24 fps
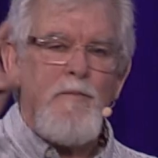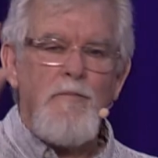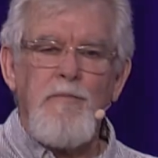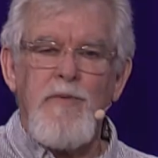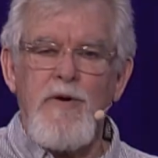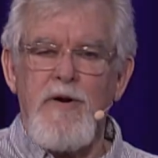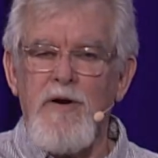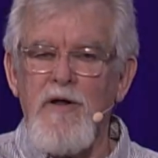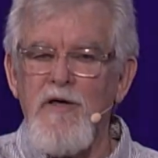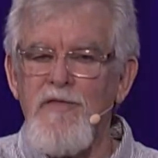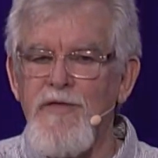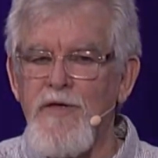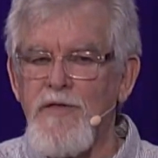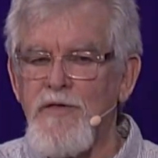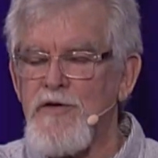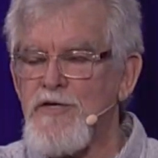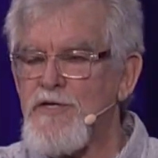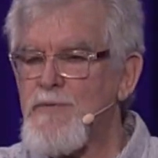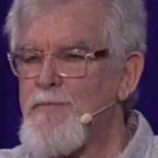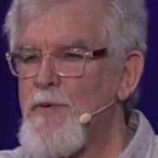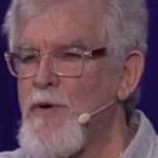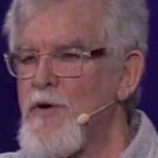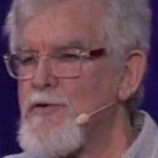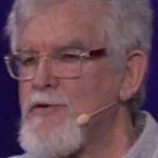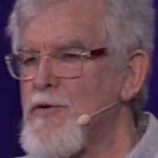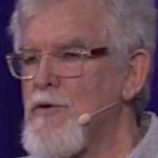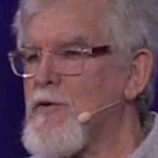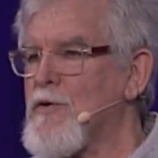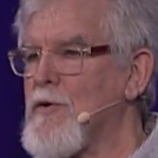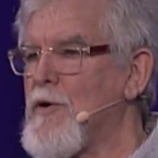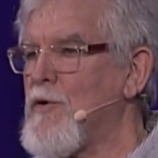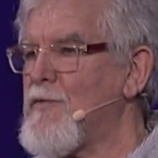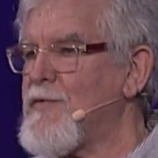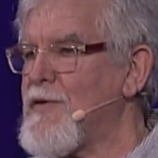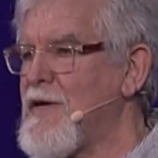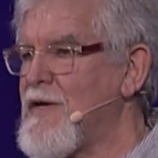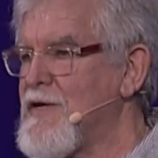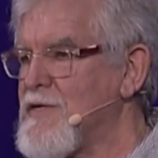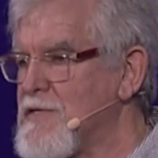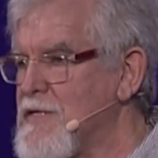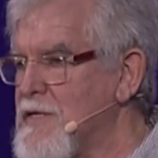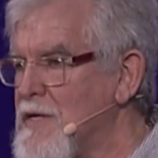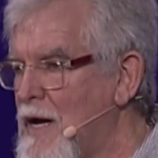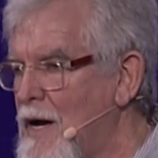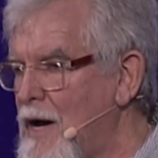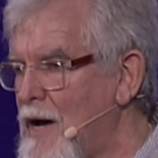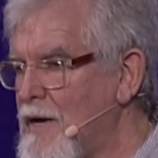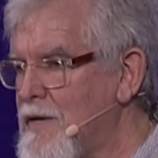but another thing that spiritual growth is
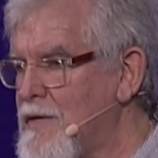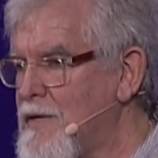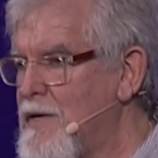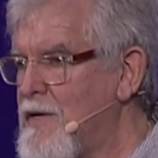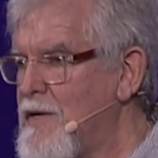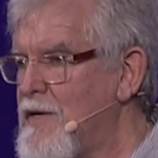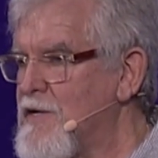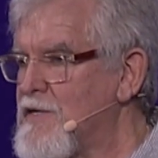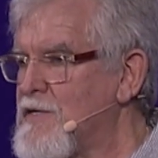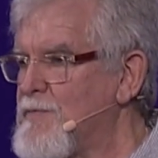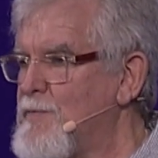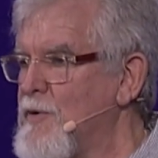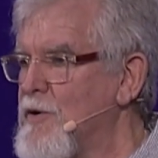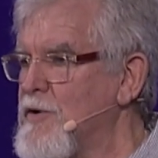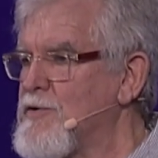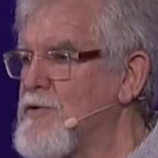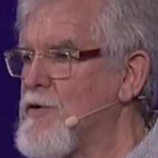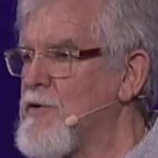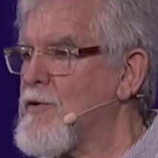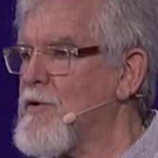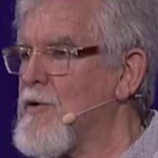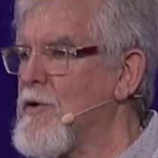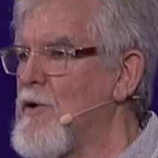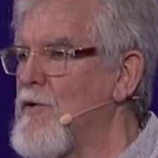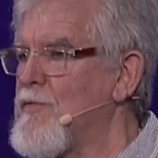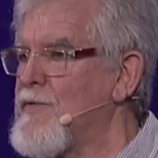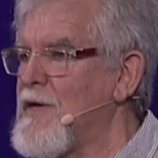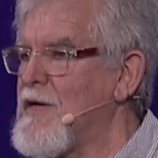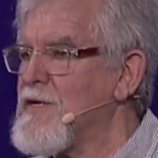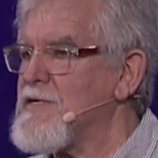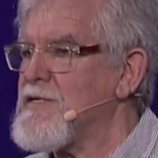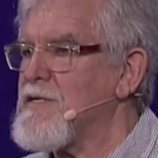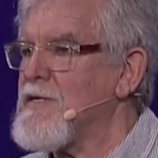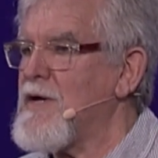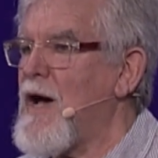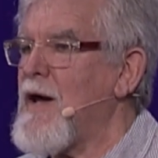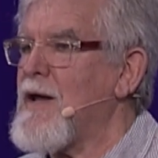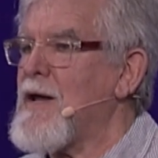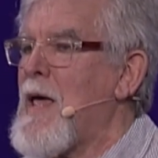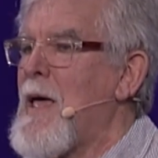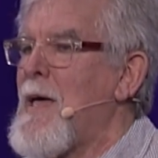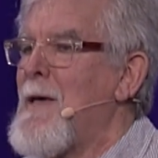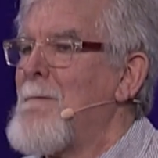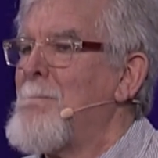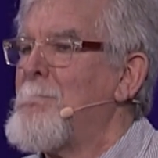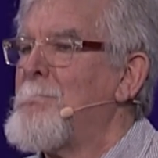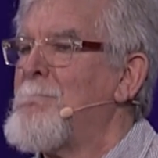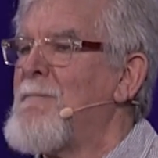not is spiritual growth is not
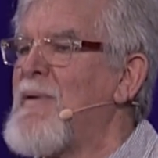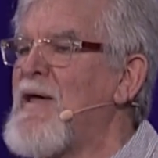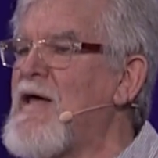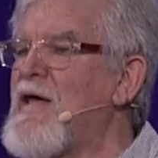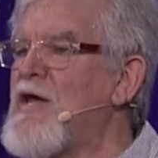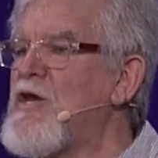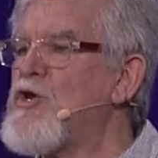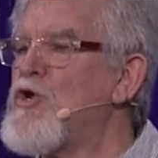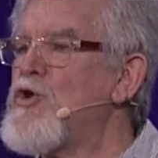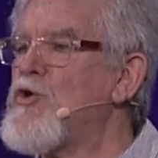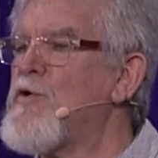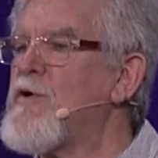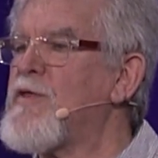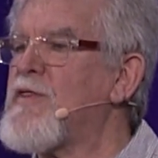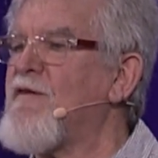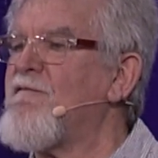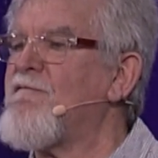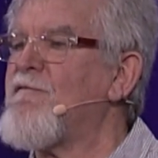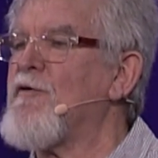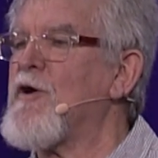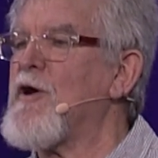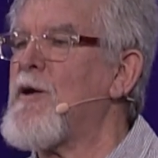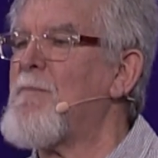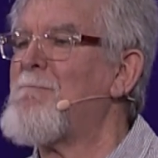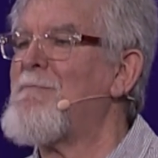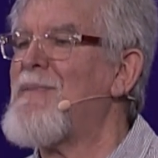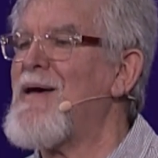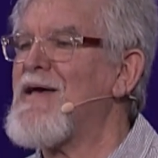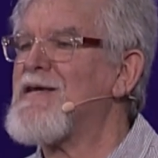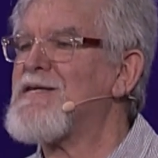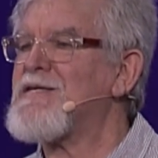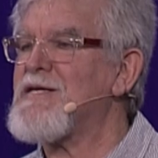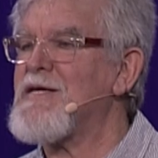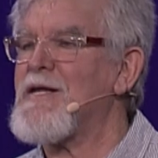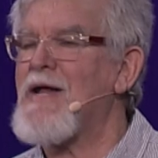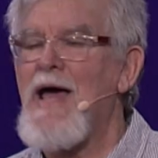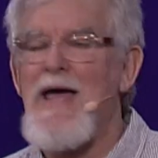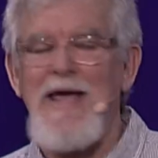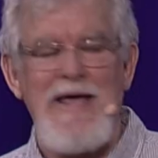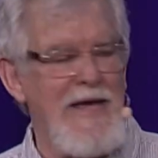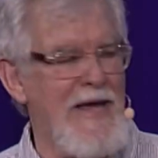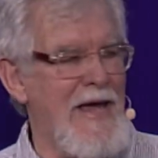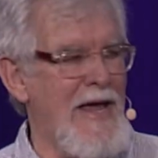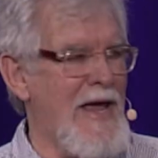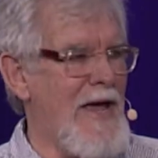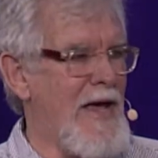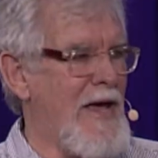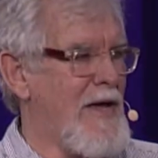me doing the very best that I
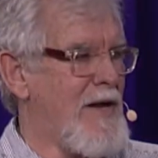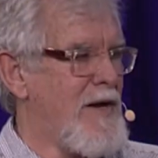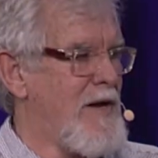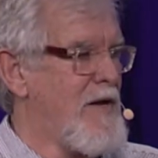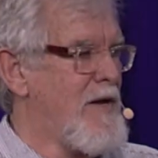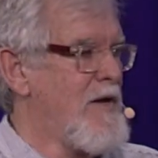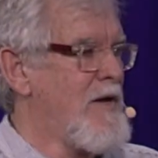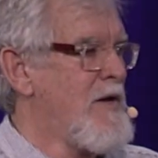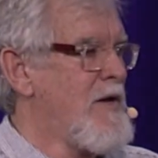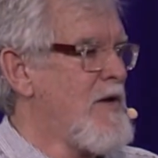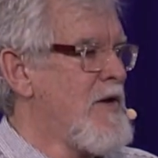can